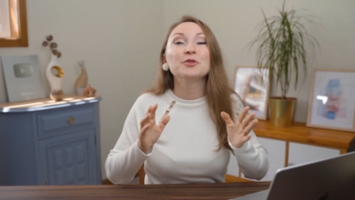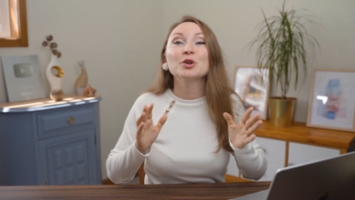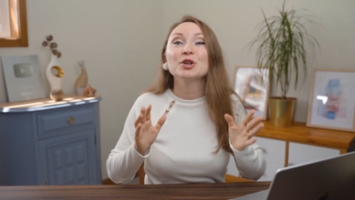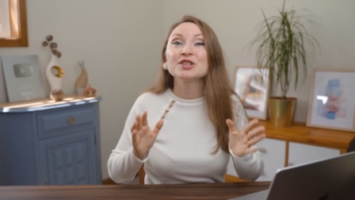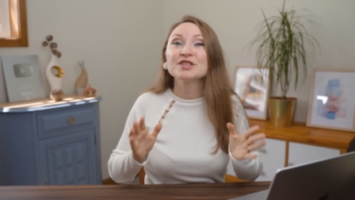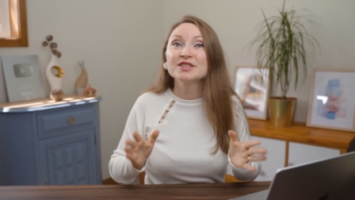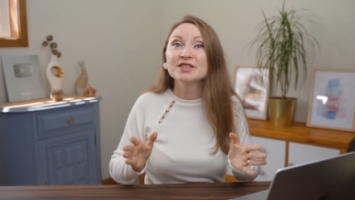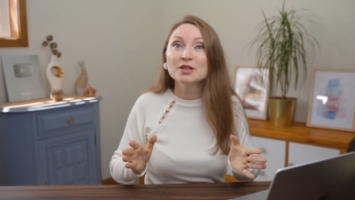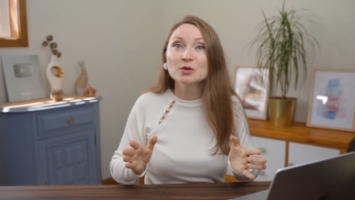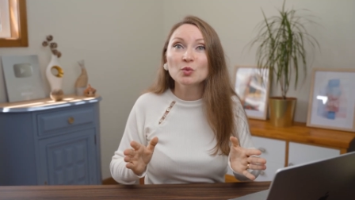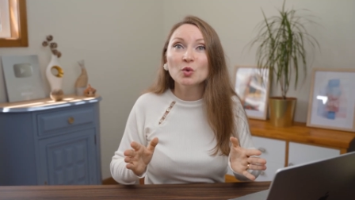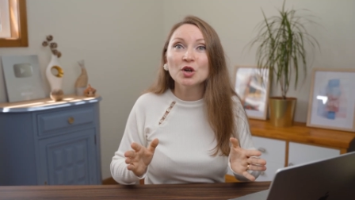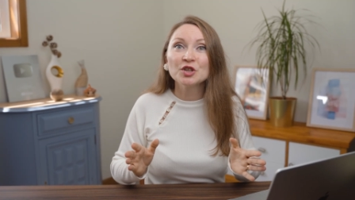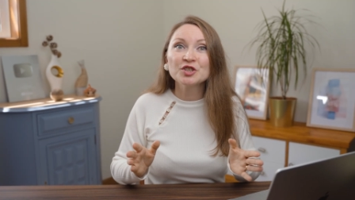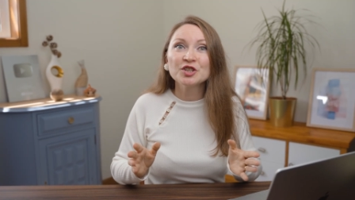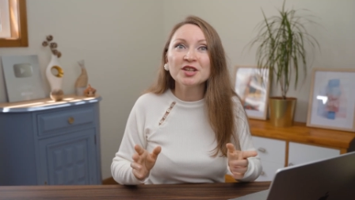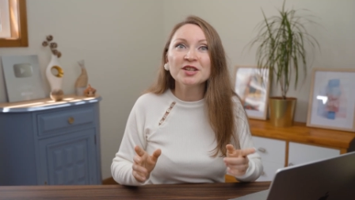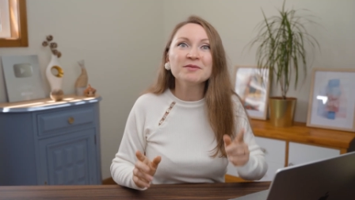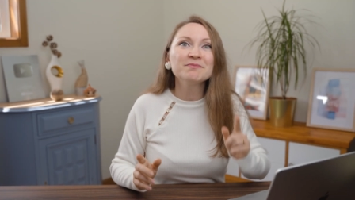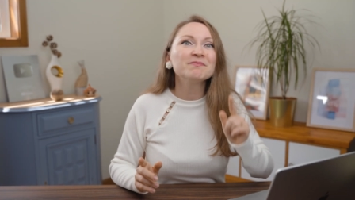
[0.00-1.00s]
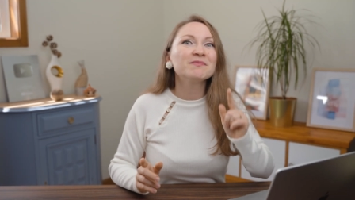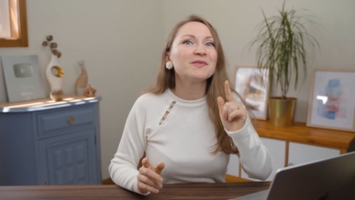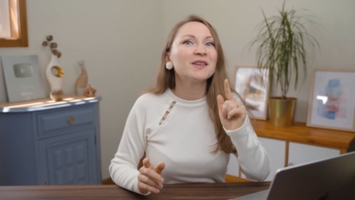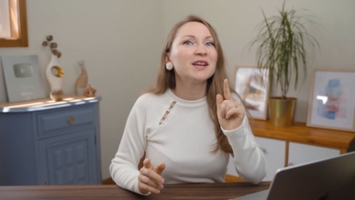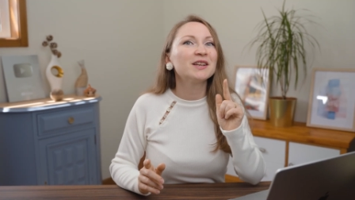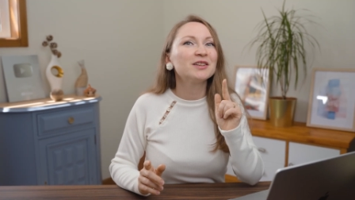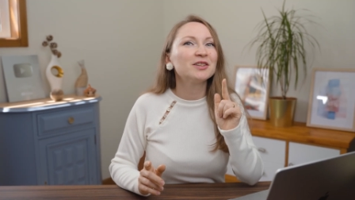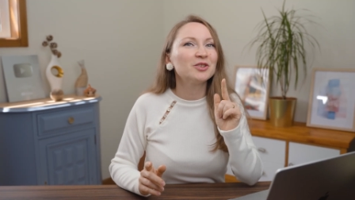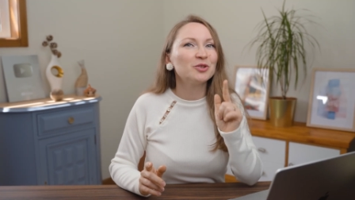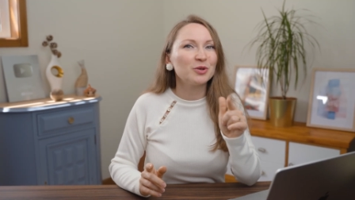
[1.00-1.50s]
you're still watching,
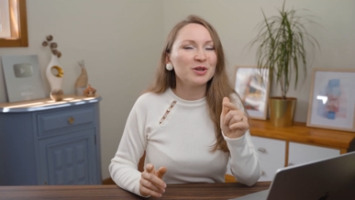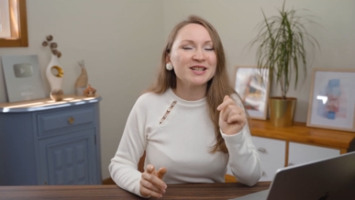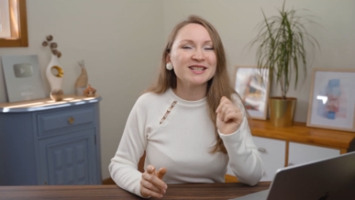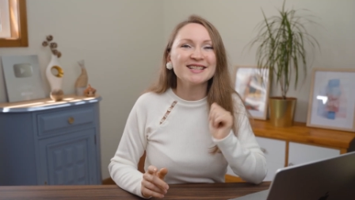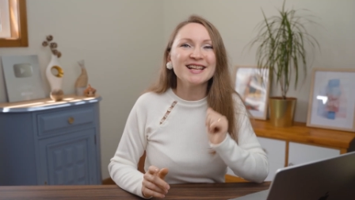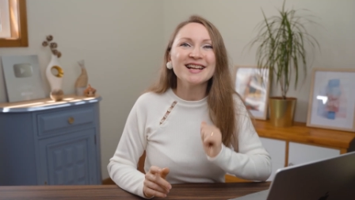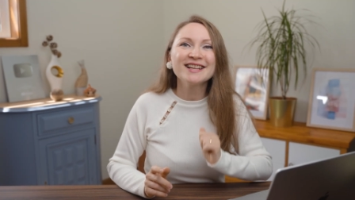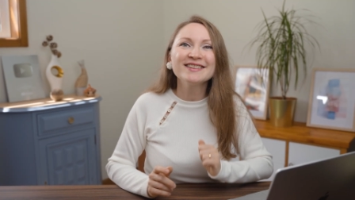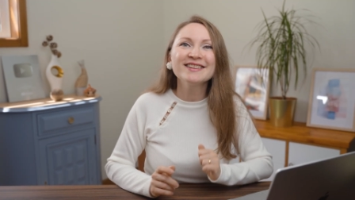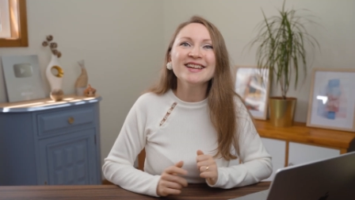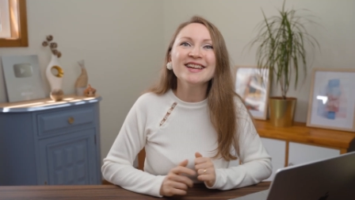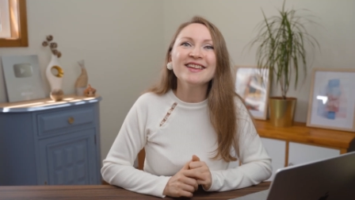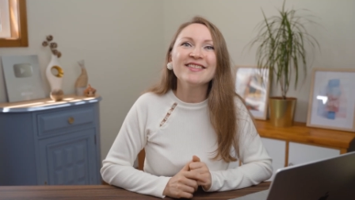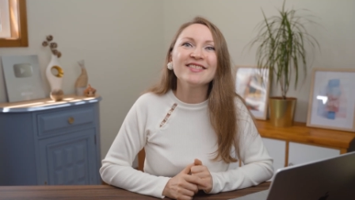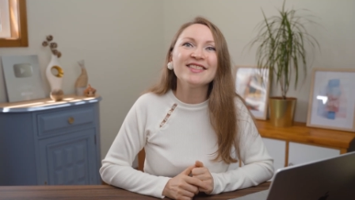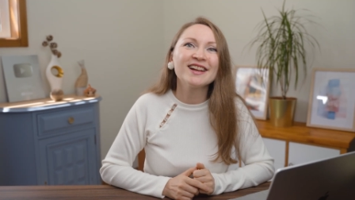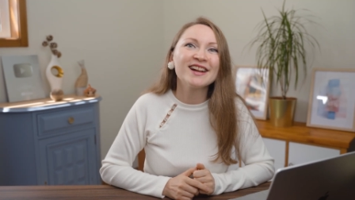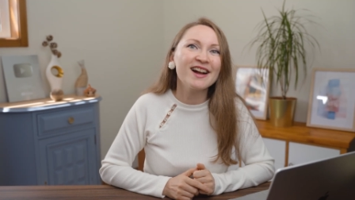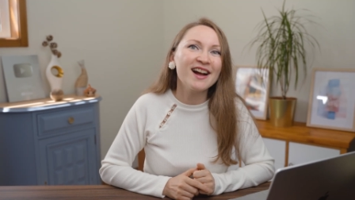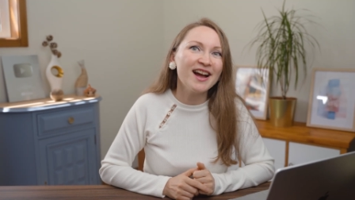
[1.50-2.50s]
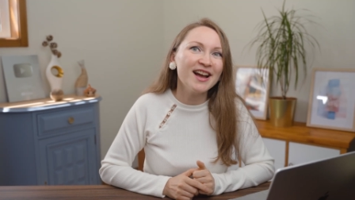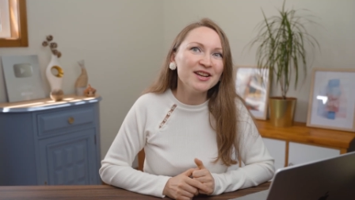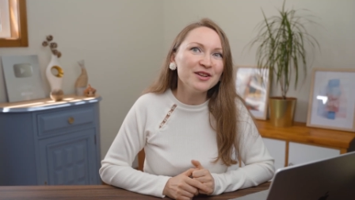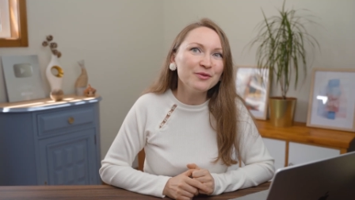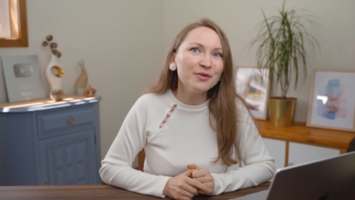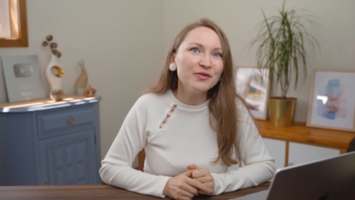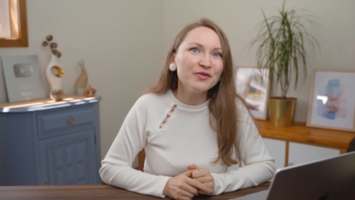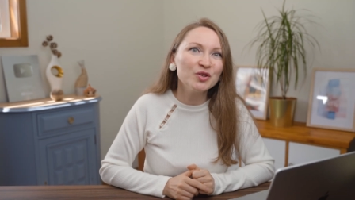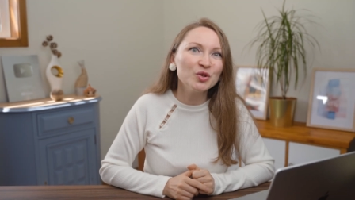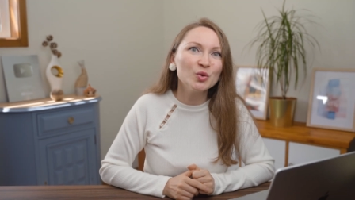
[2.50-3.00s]
then you're exactly the kind
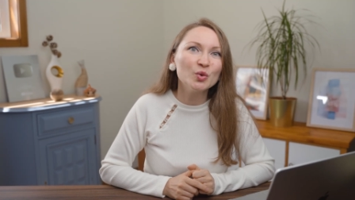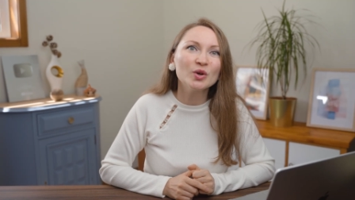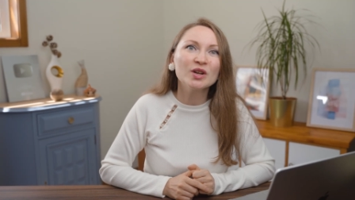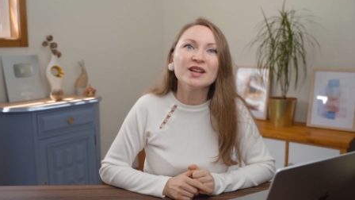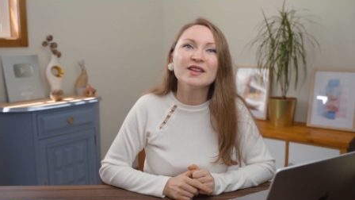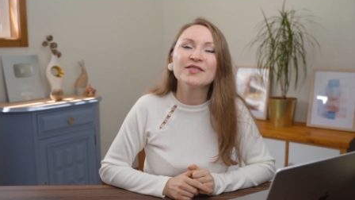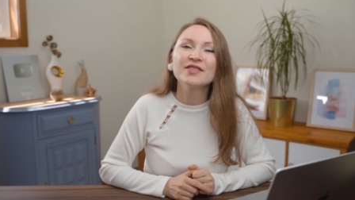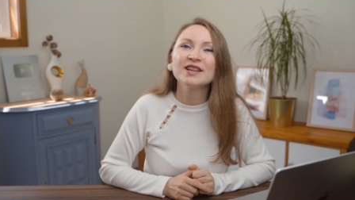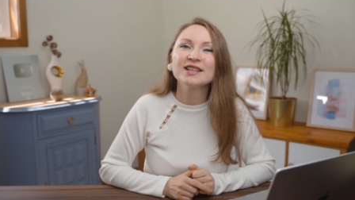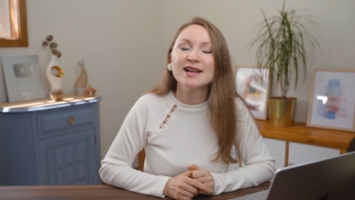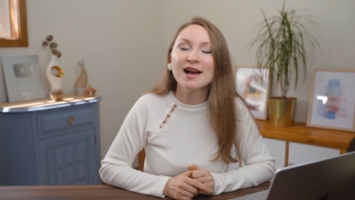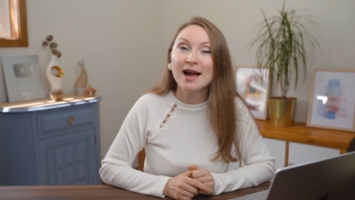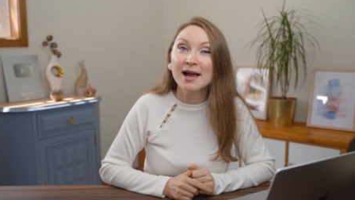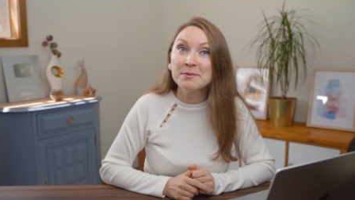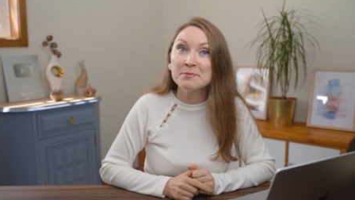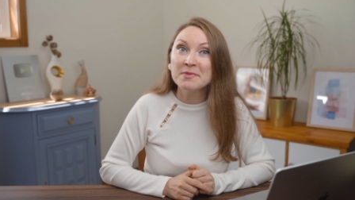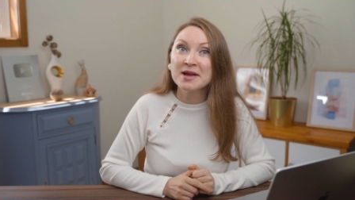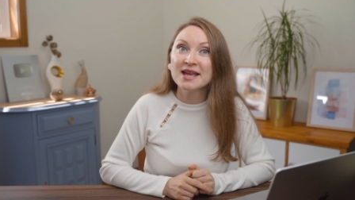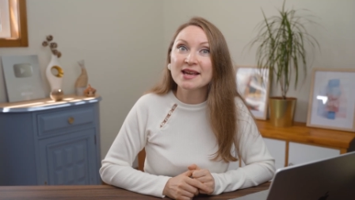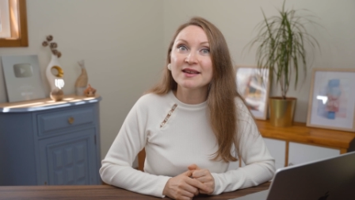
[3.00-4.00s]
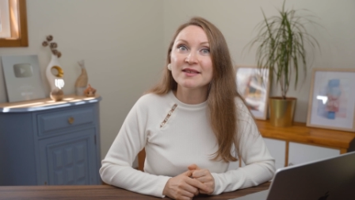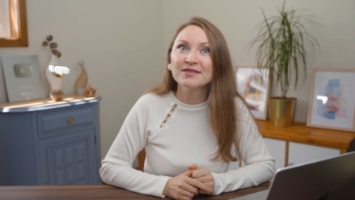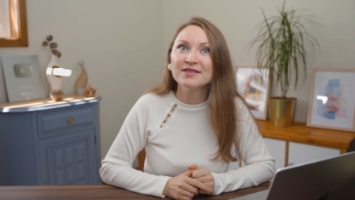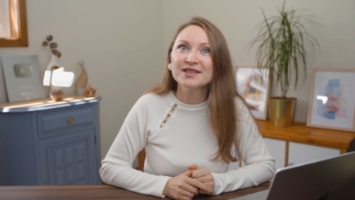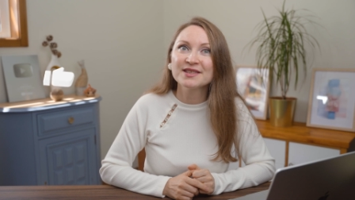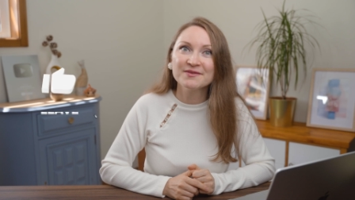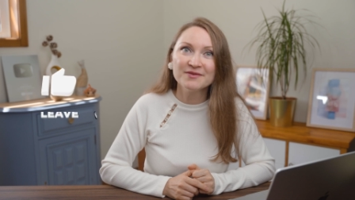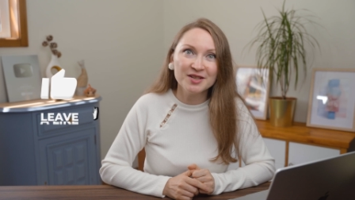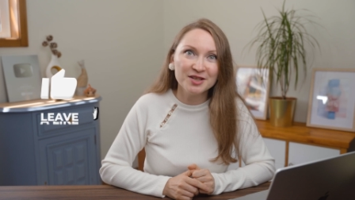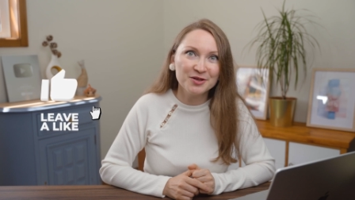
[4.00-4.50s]
of a viewer that I make
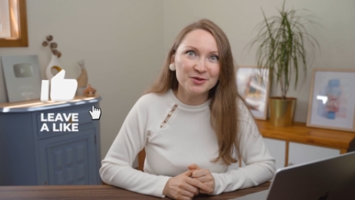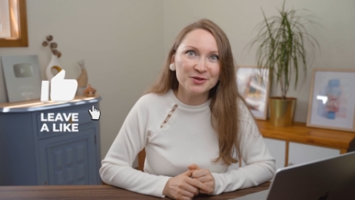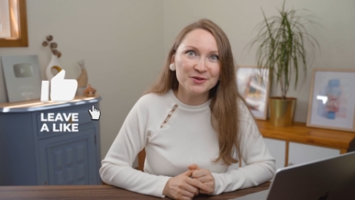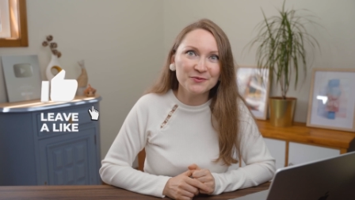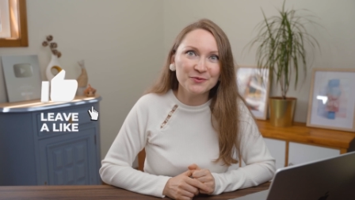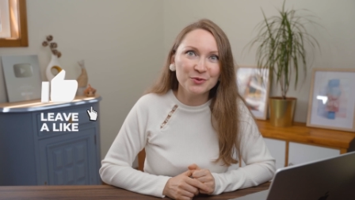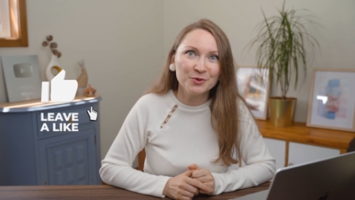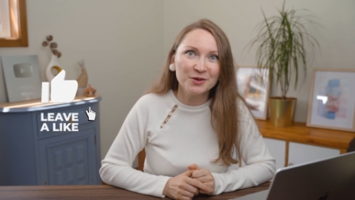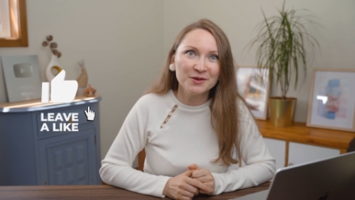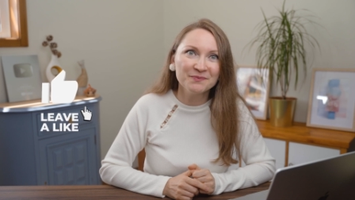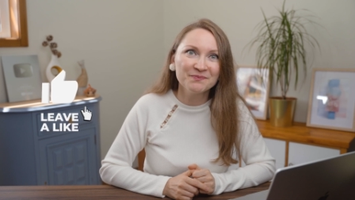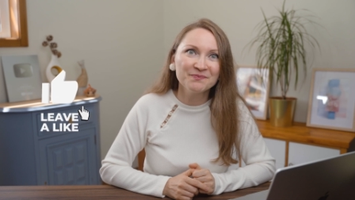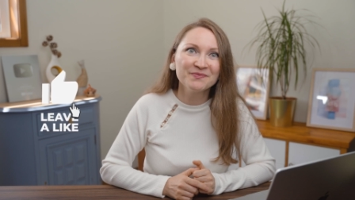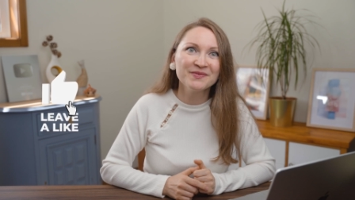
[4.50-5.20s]
these videos for.